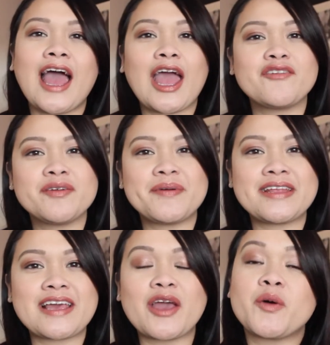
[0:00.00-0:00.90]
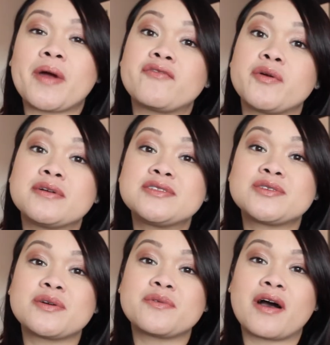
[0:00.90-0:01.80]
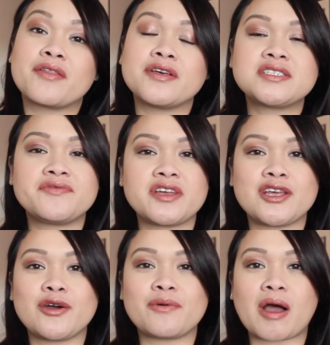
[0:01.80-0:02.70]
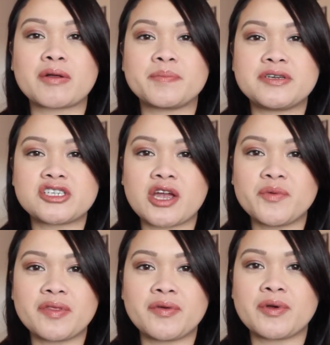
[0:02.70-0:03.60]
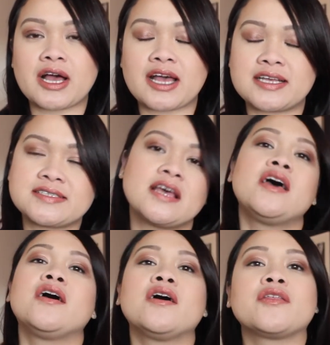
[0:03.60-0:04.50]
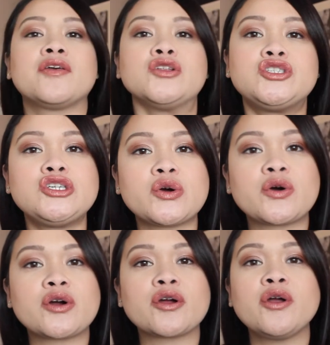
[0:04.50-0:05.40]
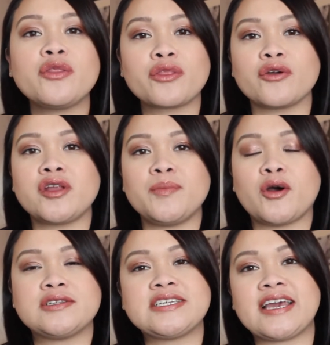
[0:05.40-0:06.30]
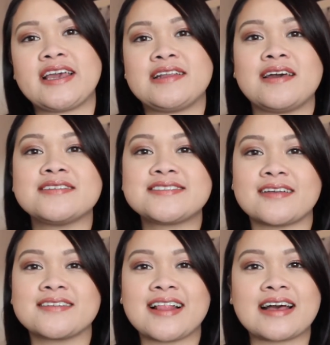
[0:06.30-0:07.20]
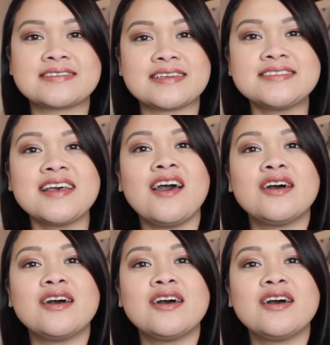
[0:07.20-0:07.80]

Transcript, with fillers: Hi everybody, I hope everyone's doing well. This video I will be sharing with you guys the Dior 30 Montaigne sunglasses.